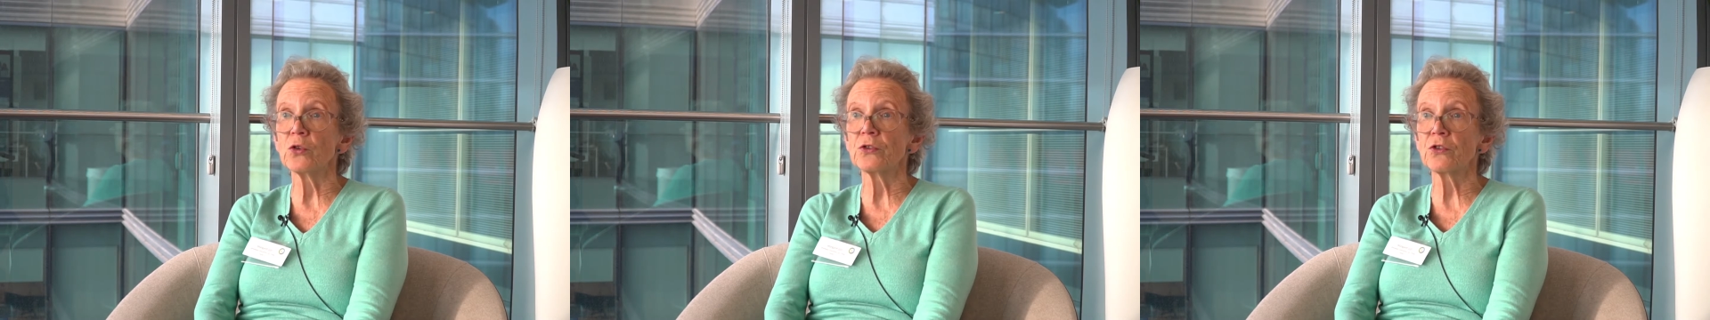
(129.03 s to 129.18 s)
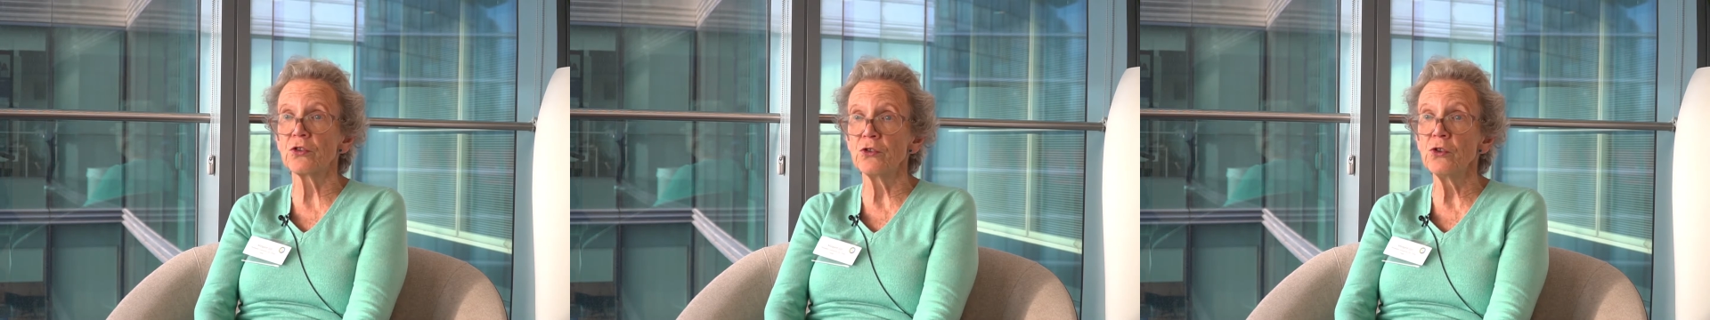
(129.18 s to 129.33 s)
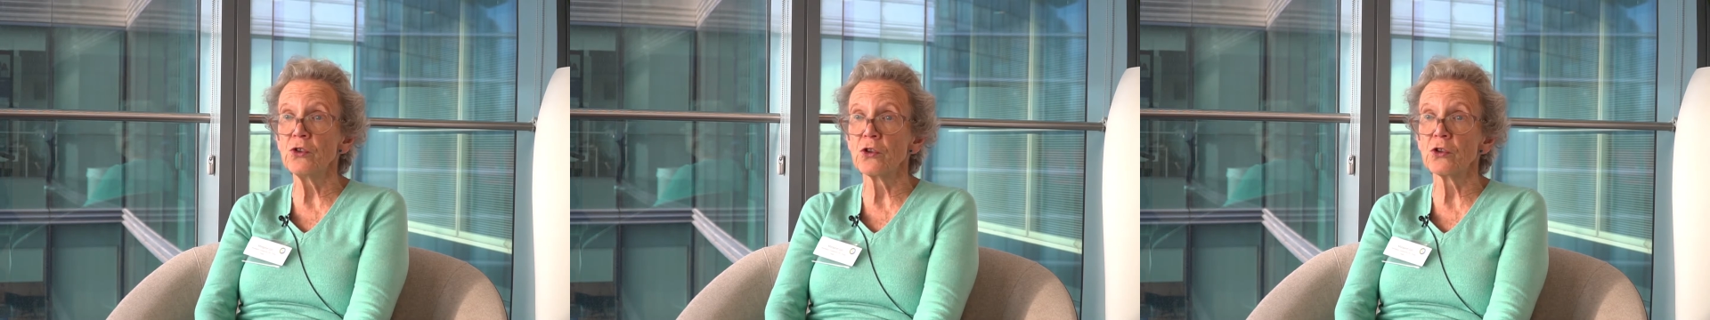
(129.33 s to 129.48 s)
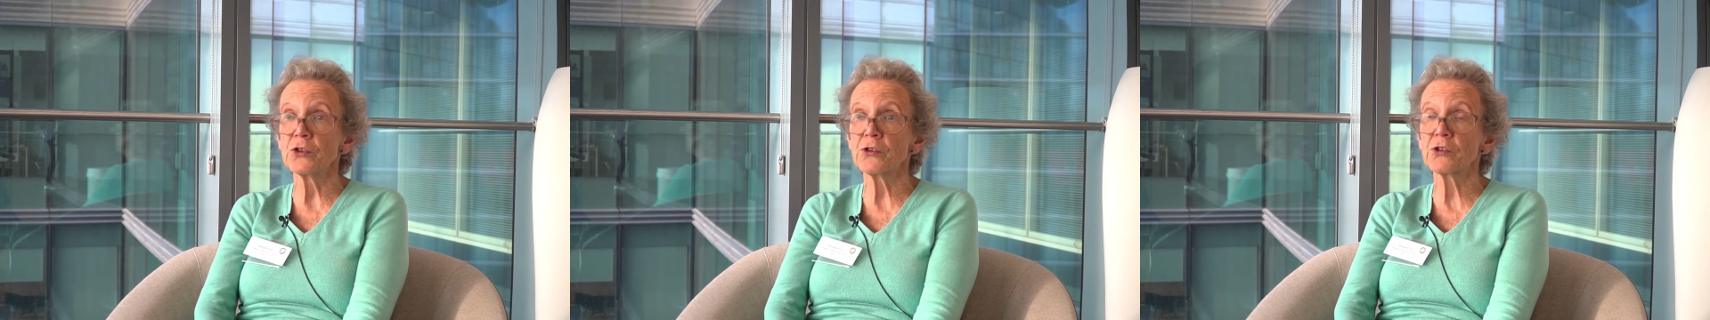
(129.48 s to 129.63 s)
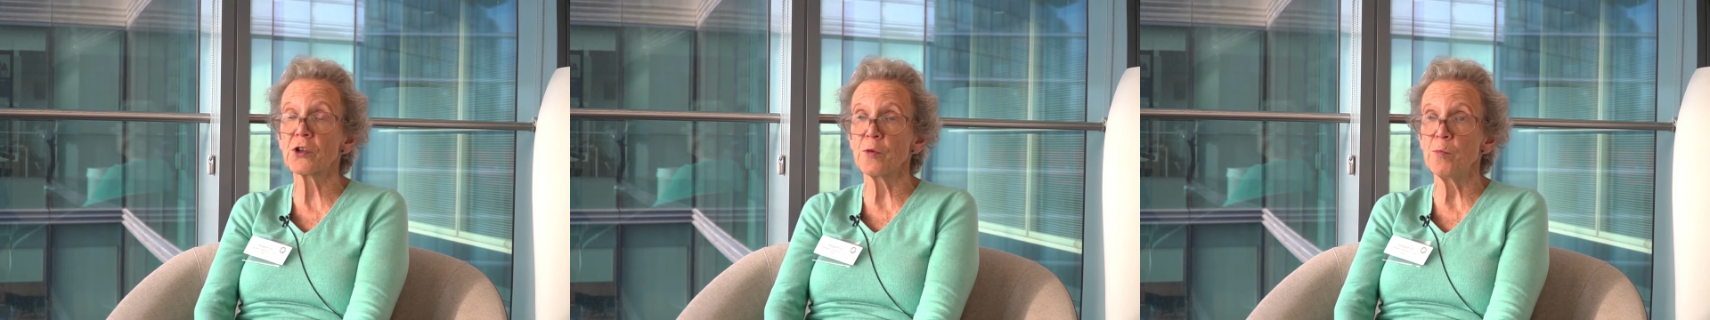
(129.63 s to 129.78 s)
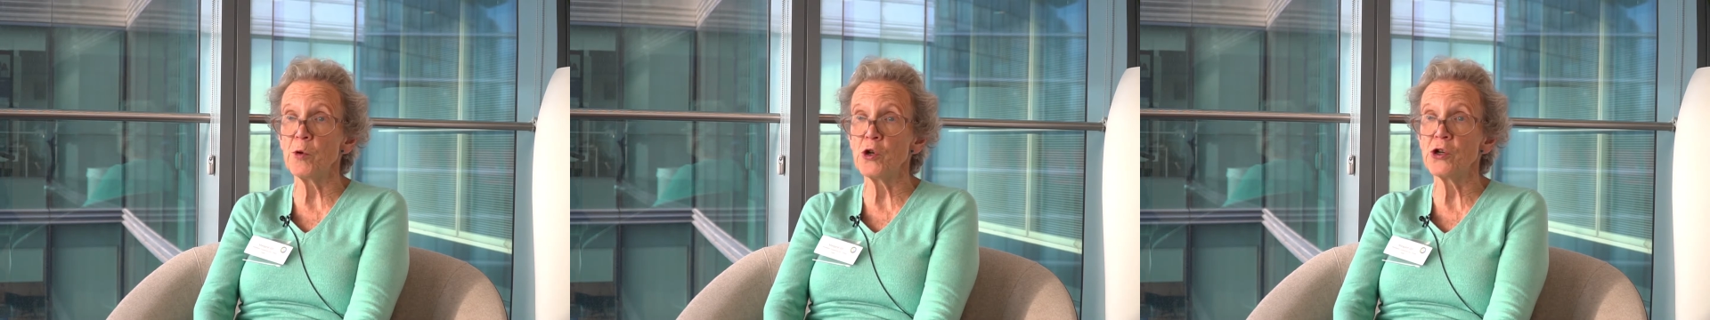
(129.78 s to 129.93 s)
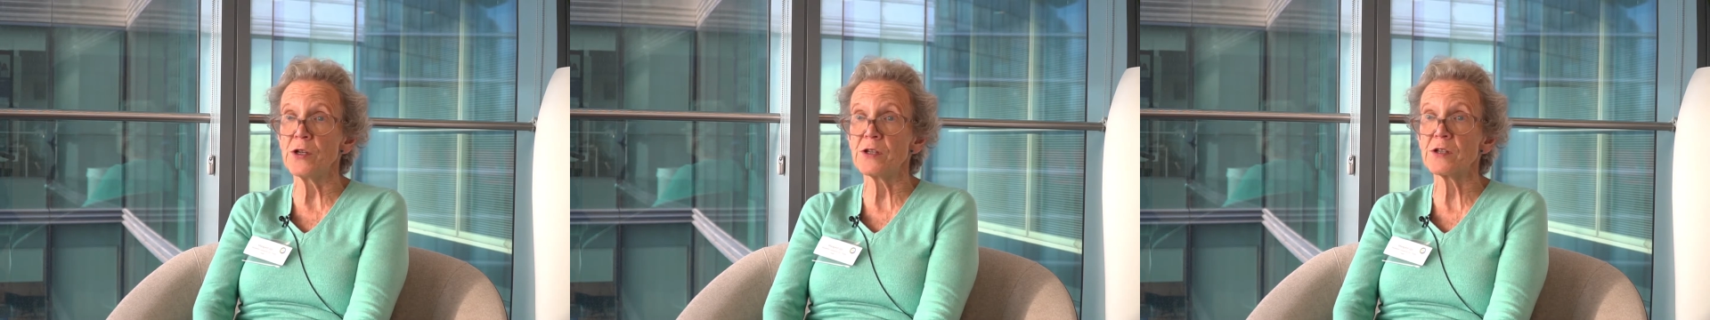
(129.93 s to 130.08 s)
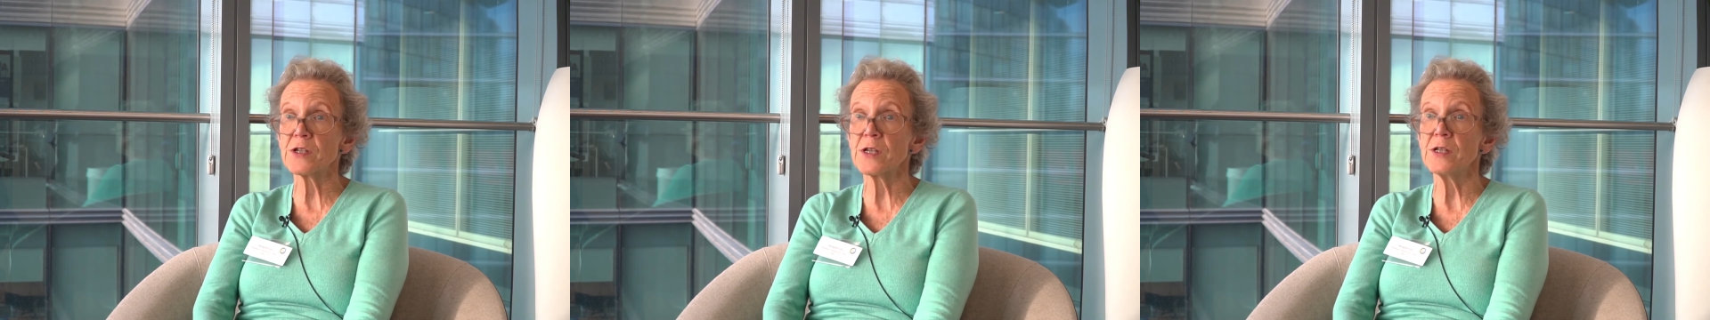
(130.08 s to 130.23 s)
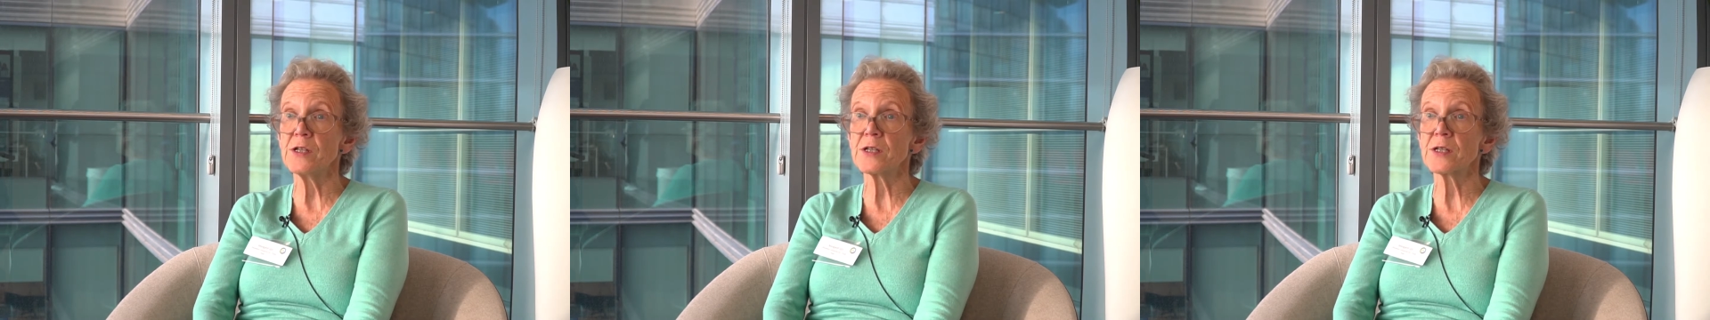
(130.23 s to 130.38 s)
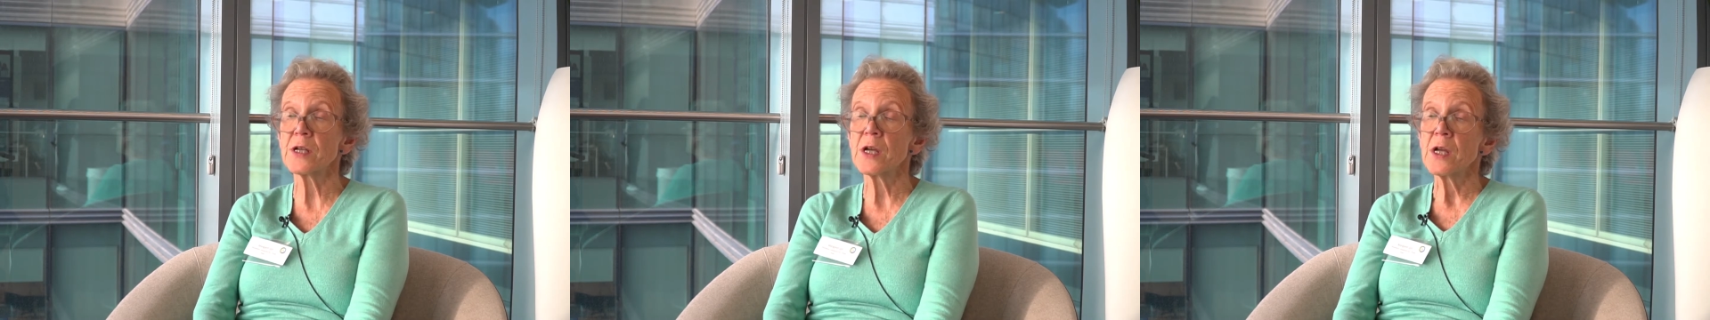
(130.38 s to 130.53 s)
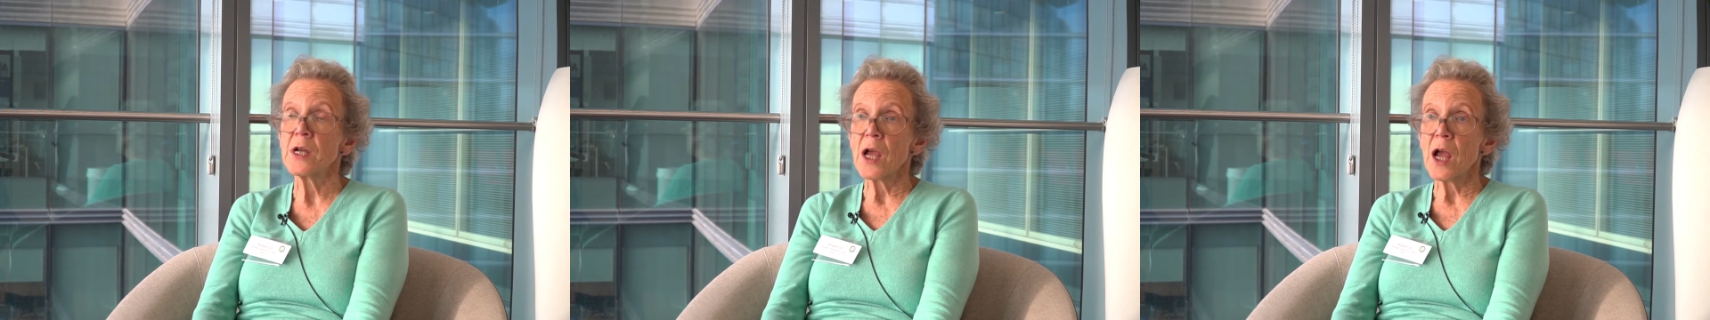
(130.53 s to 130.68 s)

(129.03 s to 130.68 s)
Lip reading: to those communities,